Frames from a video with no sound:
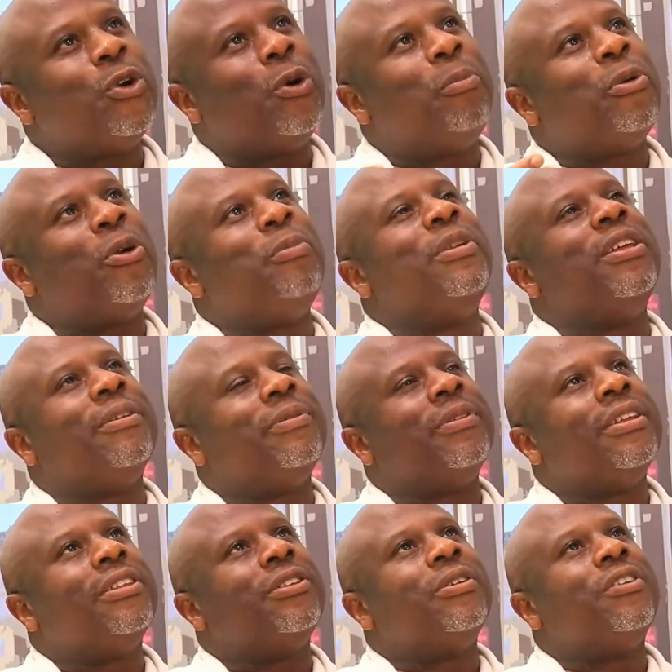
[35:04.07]
your problem?
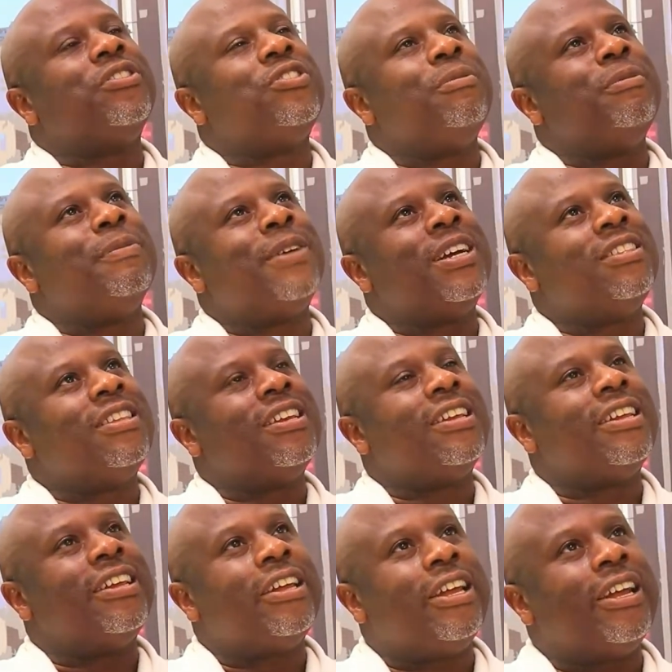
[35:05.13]
You have
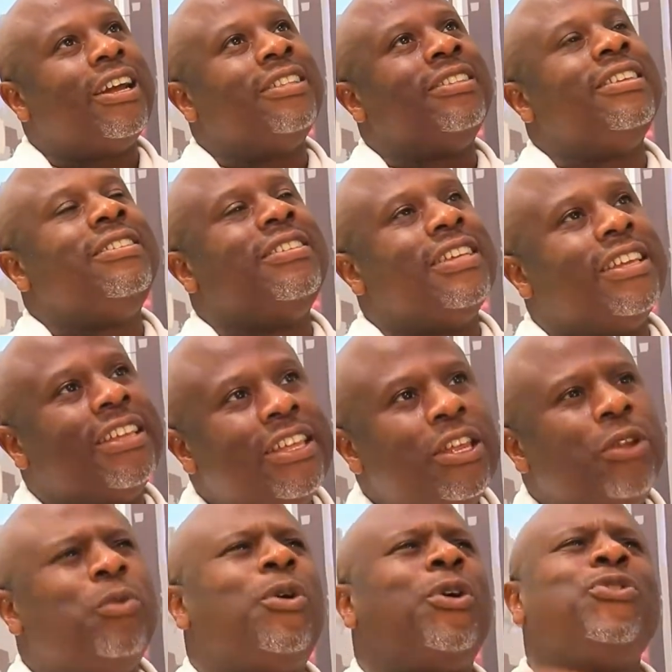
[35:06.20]
Chimamanda Adichie.
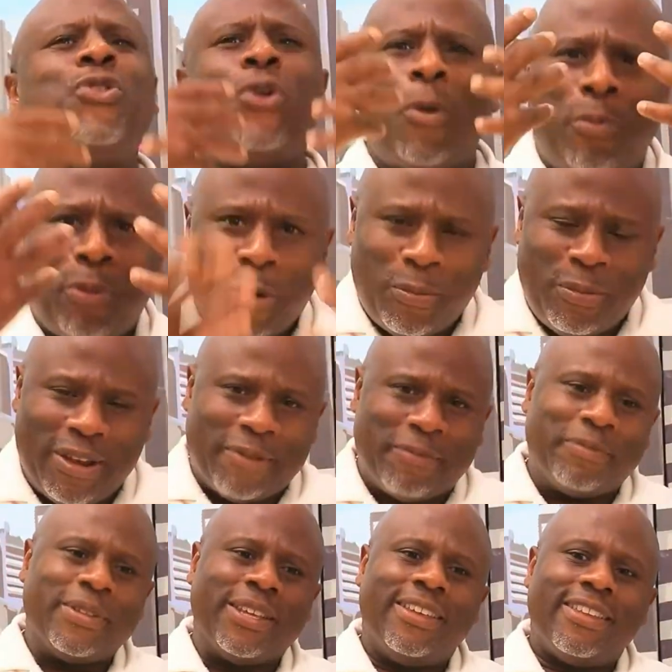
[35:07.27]
What's your problem?
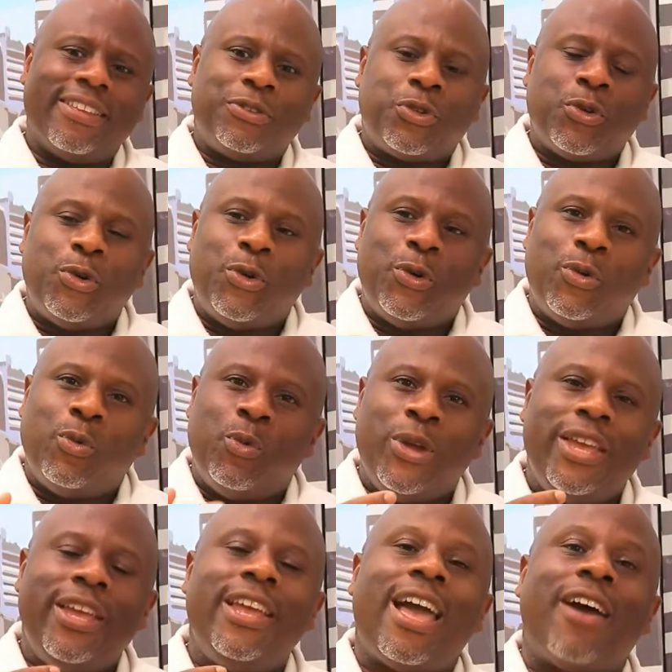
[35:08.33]
So
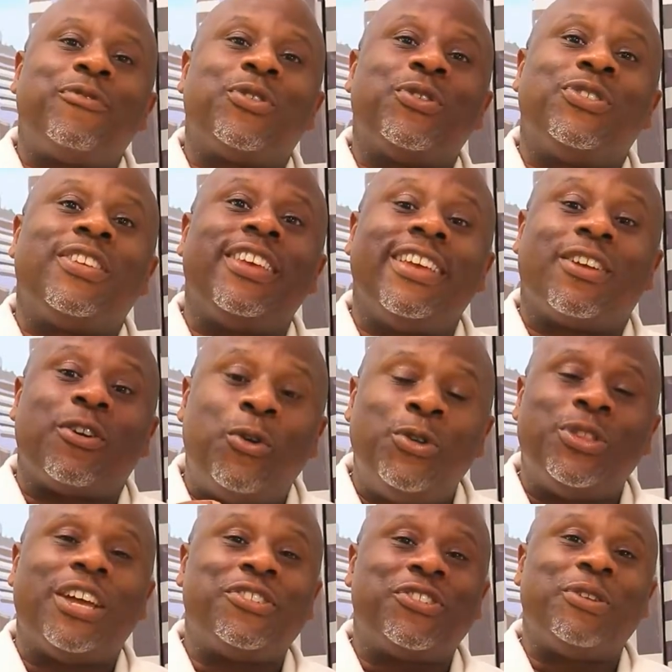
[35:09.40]
we have to take
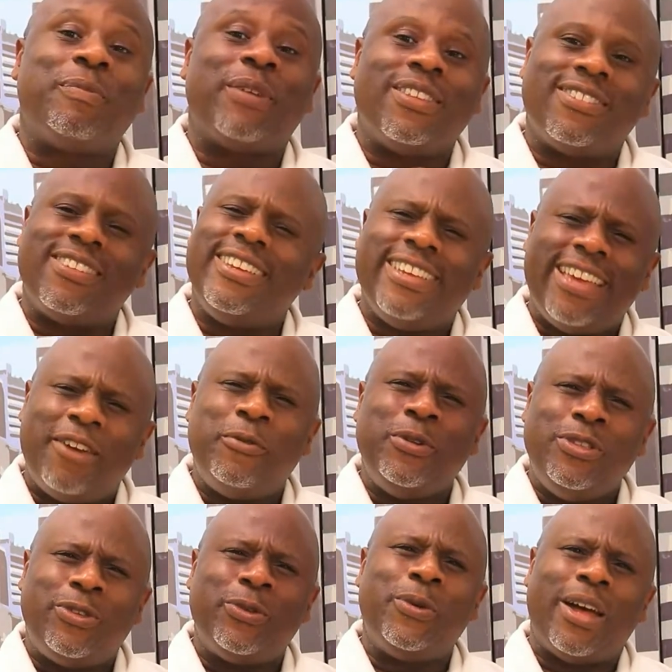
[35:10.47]
ownership and say, yeah, we
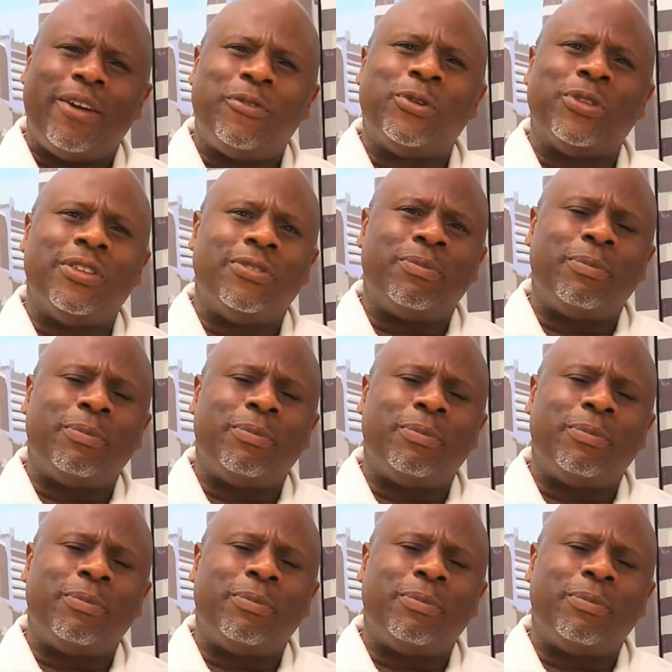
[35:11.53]
do have all these